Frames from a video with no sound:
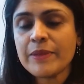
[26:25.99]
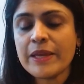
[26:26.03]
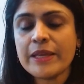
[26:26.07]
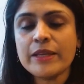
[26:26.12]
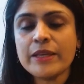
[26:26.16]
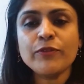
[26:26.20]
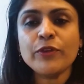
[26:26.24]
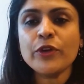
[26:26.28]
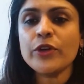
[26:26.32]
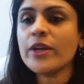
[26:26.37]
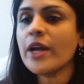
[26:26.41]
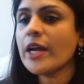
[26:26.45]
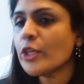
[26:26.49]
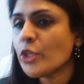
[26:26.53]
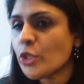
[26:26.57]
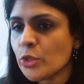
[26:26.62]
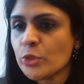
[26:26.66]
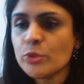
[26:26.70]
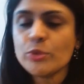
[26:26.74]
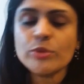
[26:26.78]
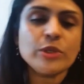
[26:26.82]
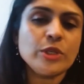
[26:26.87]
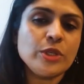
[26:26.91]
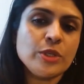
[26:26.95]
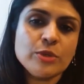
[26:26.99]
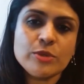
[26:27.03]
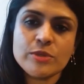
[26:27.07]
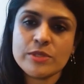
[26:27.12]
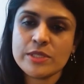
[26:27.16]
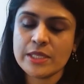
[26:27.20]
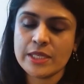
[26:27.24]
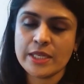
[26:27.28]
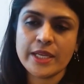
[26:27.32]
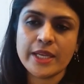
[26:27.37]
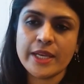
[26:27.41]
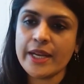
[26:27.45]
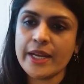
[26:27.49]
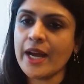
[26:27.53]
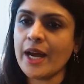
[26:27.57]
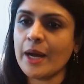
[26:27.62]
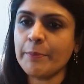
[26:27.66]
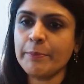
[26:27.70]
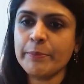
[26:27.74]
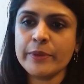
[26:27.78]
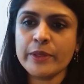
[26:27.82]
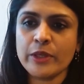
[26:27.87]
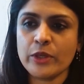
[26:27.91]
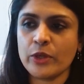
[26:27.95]
And if you're not using it
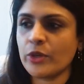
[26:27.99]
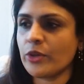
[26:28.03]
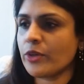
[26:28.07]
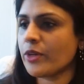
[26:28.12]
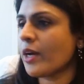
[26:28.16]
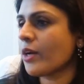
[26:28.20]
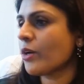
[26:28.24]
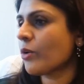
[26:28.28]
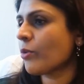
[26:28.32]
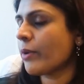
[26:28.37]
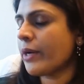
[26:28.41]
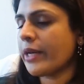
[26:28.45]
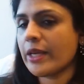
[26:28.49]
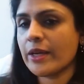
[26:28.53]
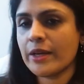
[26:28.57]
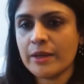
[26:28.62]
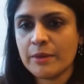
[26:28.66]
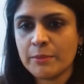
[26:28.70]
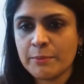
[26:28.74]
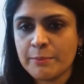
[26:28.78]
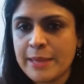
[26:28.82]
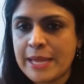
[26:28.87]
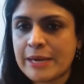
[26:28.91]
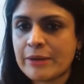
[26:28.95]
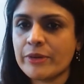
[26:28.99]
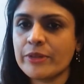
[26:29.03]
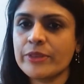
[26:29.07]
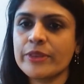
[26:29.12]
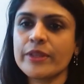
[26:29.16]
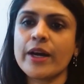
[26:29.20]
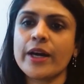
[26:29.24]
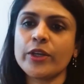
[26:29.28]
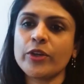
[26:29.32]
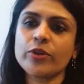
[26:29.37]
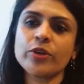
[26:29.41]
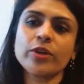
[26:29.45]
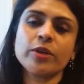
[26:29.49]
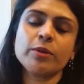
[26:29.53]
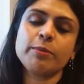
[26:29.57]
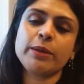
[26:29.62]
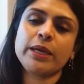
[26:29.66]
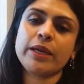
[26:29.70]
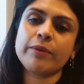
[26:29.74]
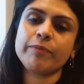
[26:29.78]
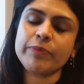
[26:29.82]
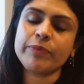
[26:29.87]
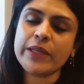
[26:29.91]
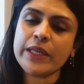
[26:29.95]
up, you're not running a marathon, you're going to
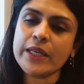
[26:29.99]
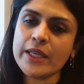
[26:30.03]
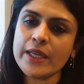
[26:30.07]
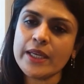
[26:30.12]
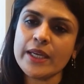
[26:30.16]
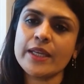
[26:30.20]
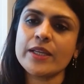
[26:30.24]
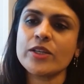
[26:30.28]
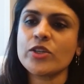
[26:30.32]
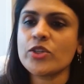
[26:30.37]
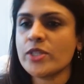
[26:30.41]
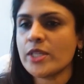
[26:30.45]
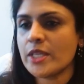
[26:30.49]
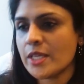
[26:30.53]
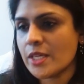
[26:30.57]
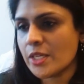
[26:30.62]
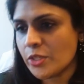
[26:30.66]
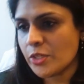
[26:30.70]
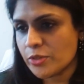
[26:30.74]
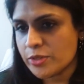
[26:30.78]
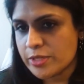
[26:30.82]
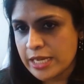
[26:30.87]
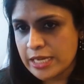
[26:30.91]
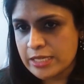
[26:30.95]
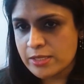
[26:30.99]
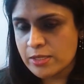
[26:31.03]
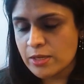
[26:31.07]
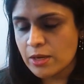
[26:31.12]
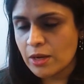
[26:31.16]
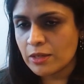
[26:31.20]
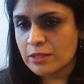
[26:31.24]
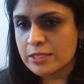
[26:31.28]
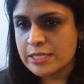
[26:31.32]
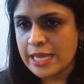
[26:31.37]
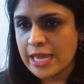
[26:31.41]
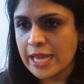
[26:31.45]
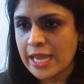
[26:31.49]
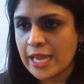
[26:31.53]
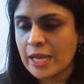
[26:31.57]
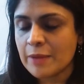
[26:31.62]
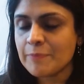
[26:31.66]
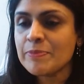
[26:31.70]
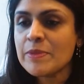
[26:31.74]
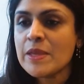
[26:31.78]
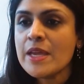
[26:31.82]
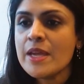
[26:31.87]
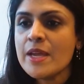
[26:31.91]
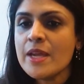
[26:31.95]
be eating and sitting at your desk all
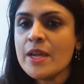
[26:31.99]
day.